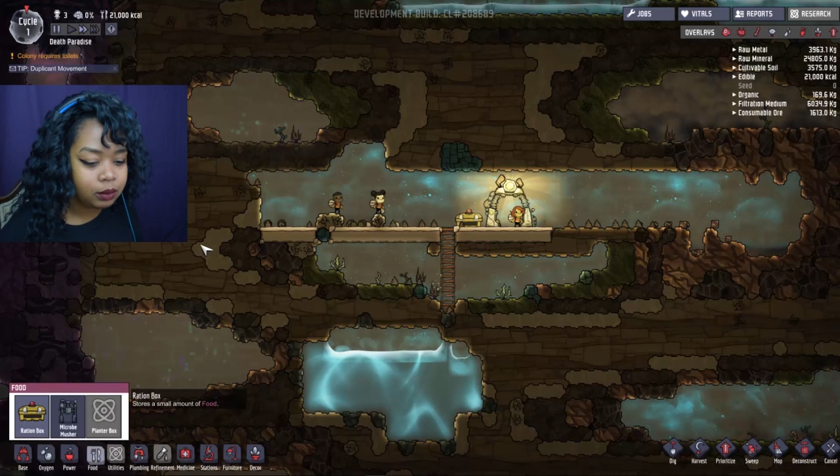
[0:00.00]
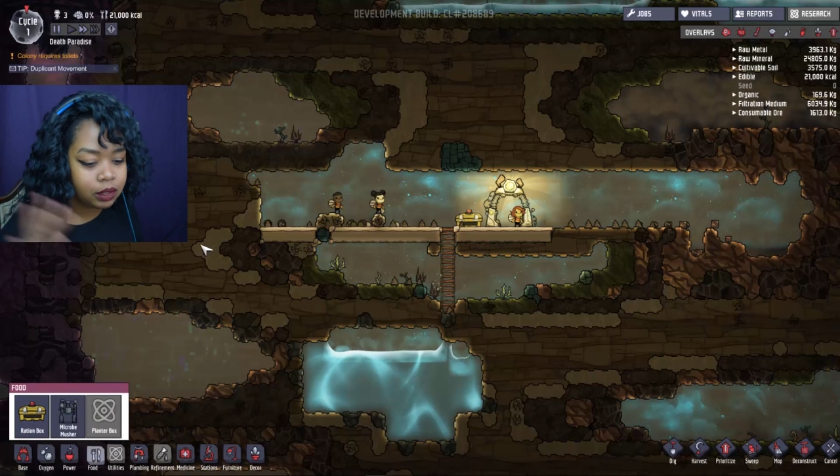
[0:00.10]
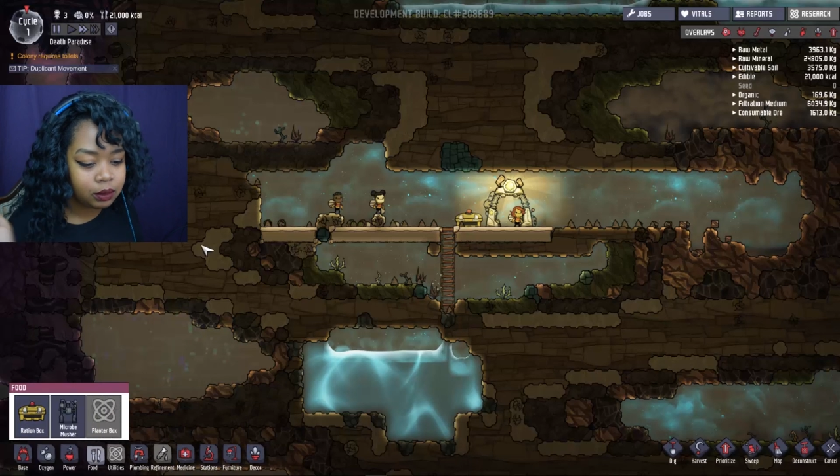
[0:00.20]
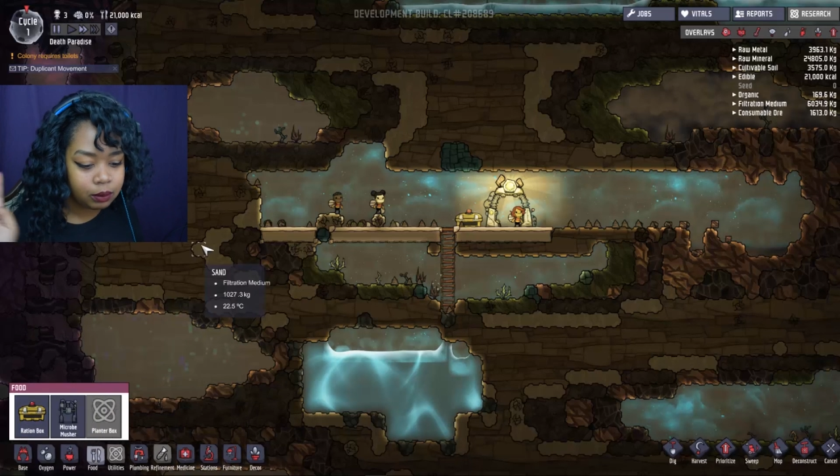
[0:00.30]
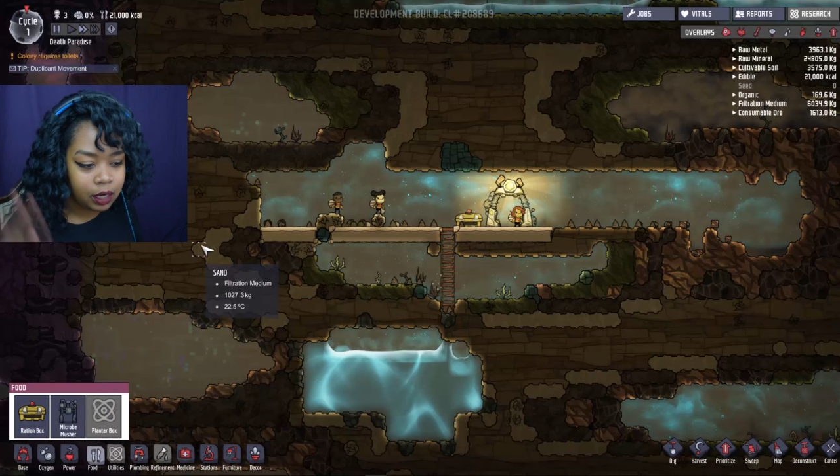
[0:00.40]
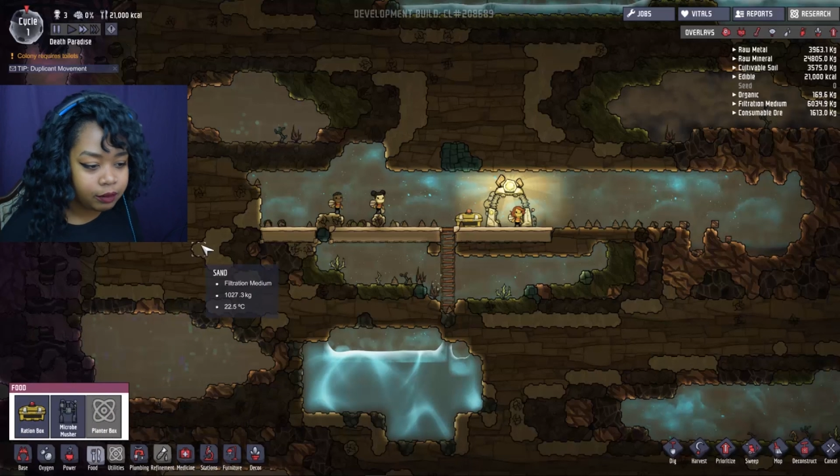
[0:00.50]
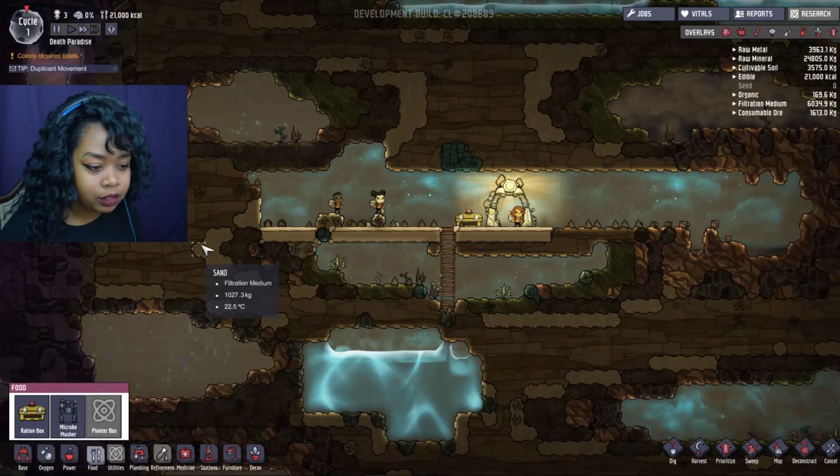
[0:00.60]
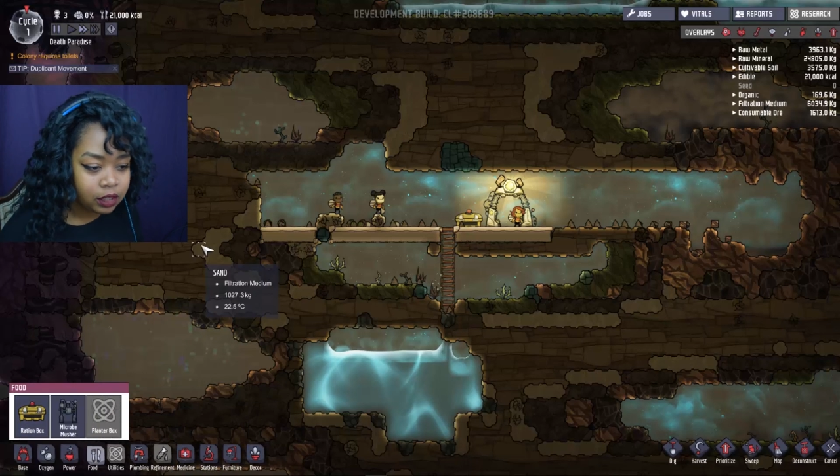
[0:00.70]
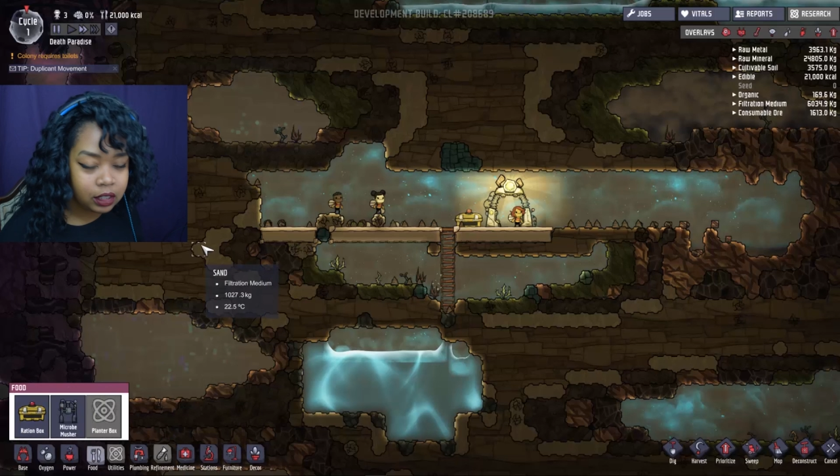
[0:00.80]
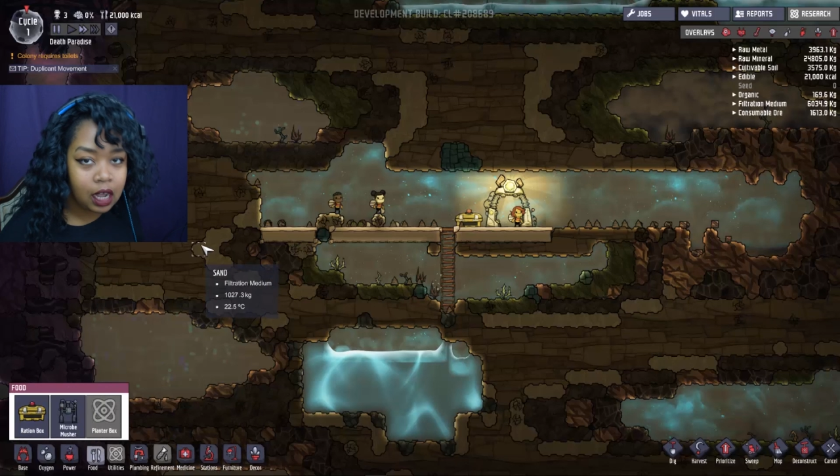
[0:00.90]
which
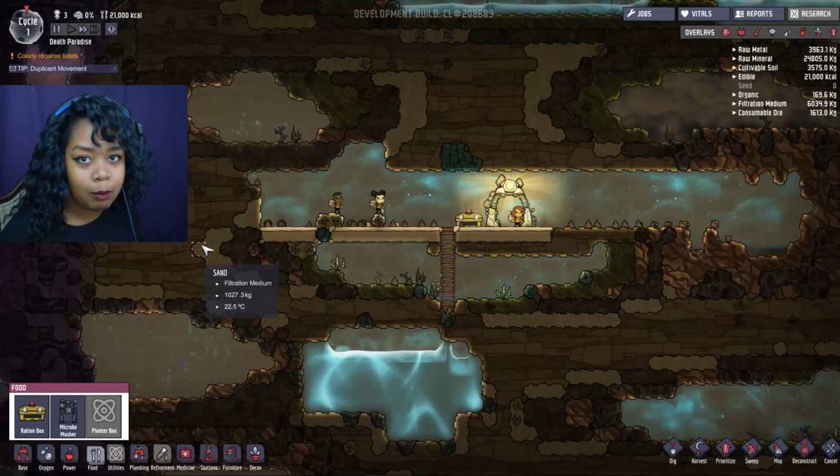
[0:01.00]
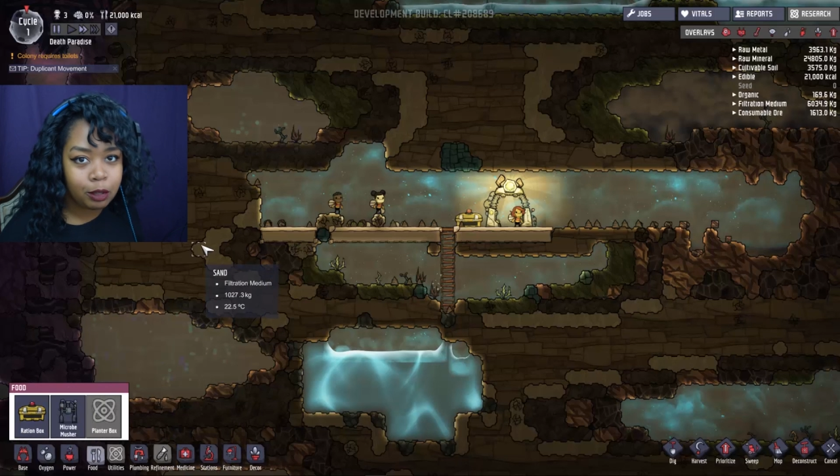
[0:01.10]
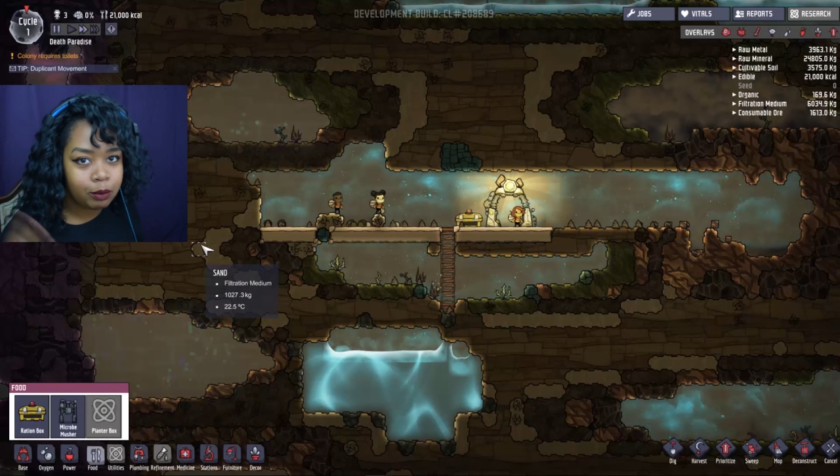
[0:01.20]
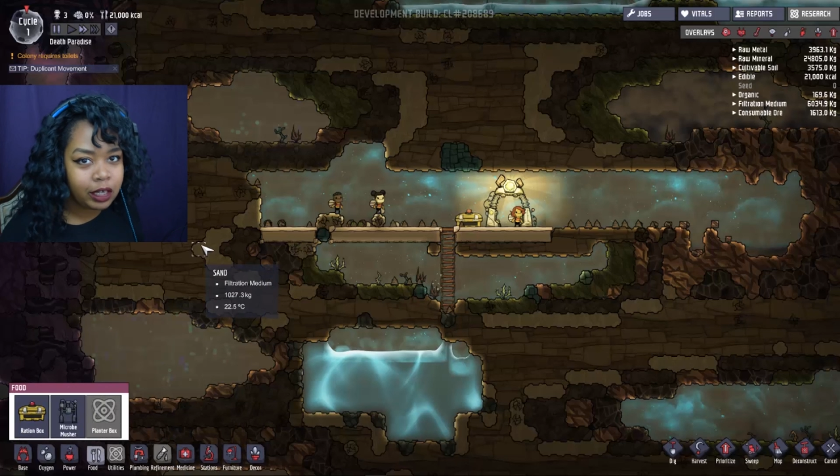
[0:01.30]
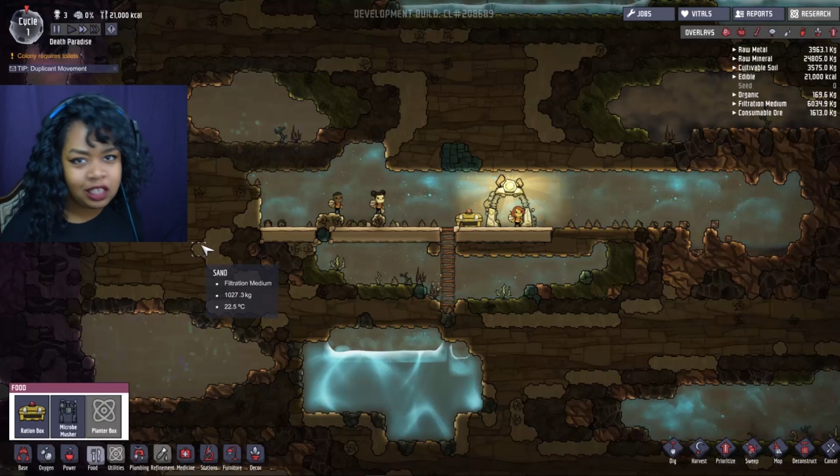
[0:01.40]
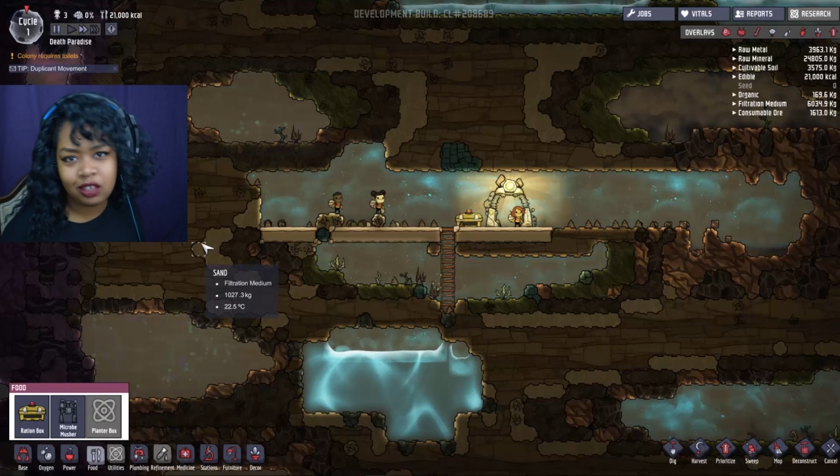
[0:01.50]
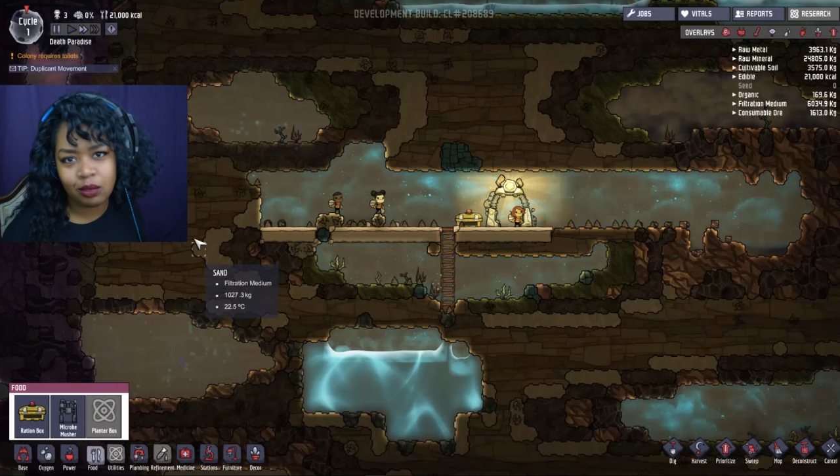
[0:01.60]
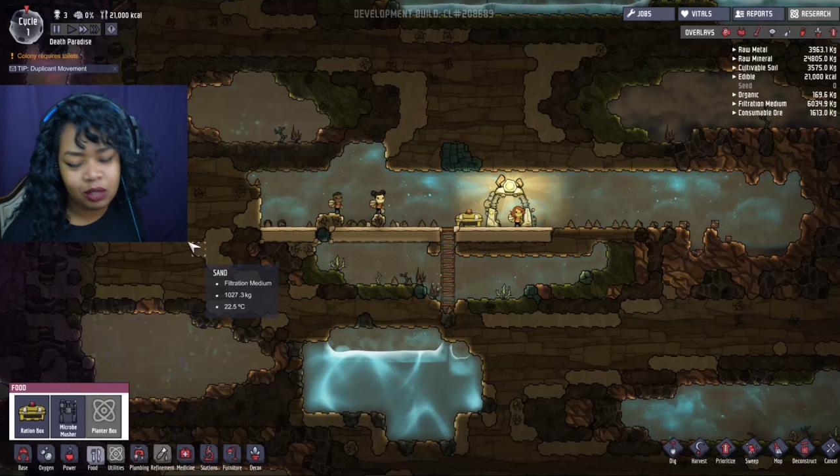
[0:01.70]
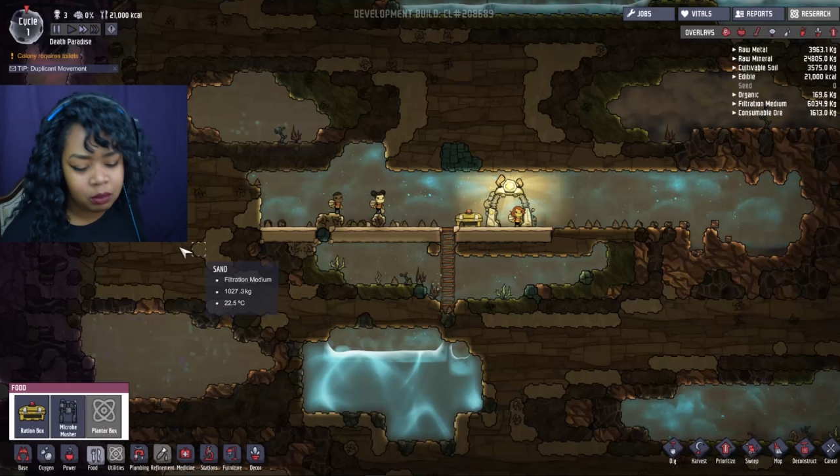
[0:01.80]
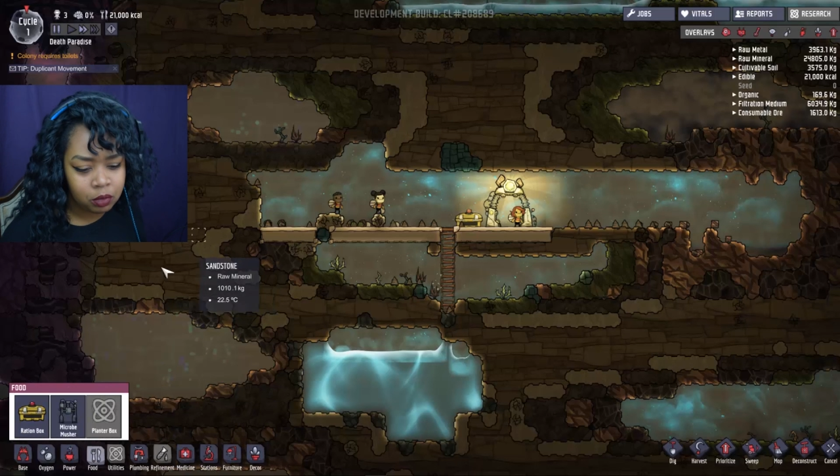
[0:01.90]
whatever, you come with one, you
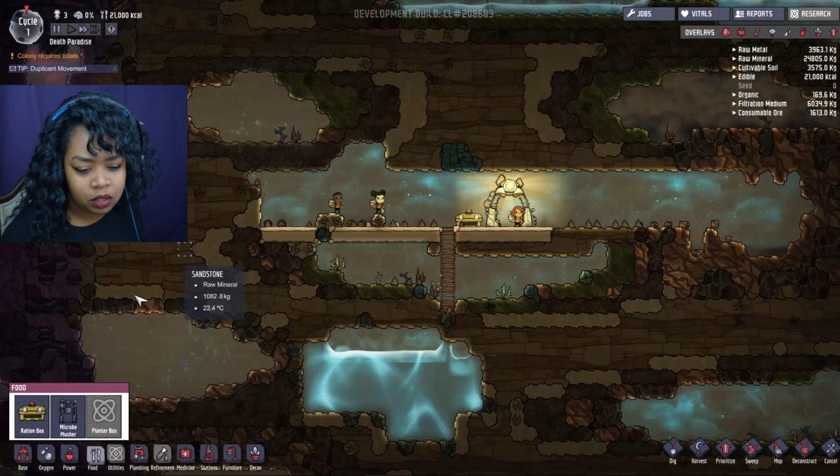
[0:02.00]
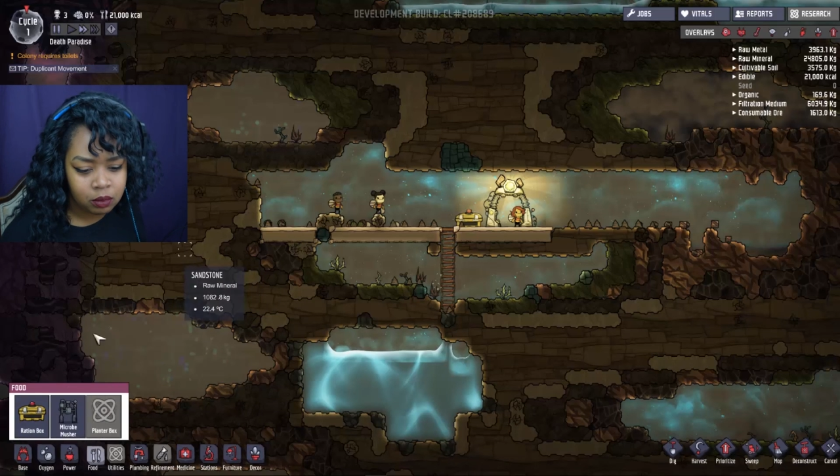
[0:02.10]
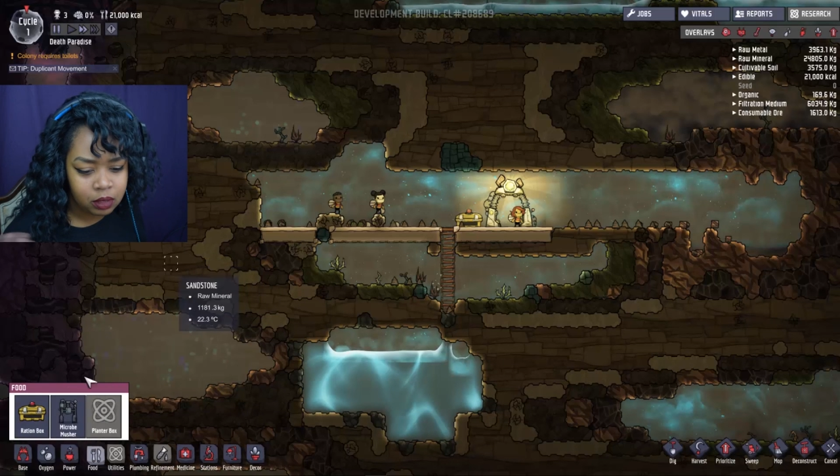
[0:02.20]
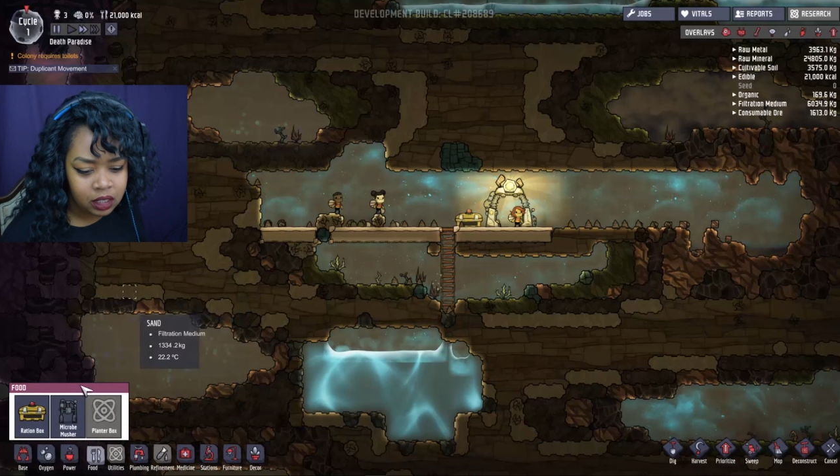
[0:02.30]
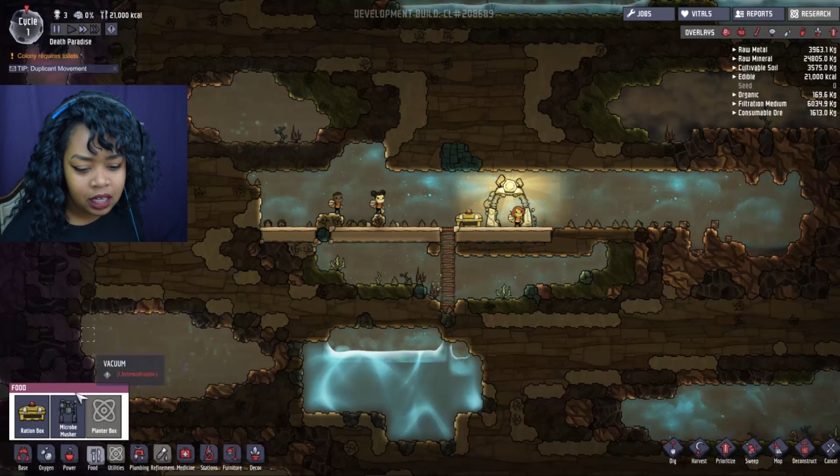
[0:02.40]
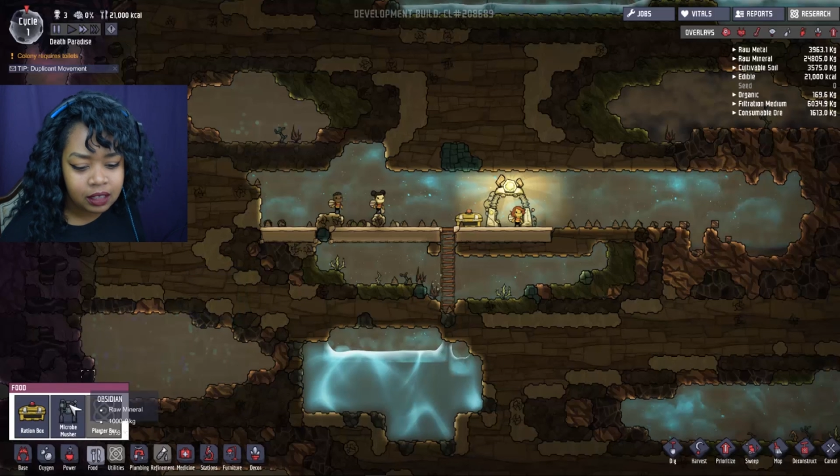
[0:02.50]
don't need more than one.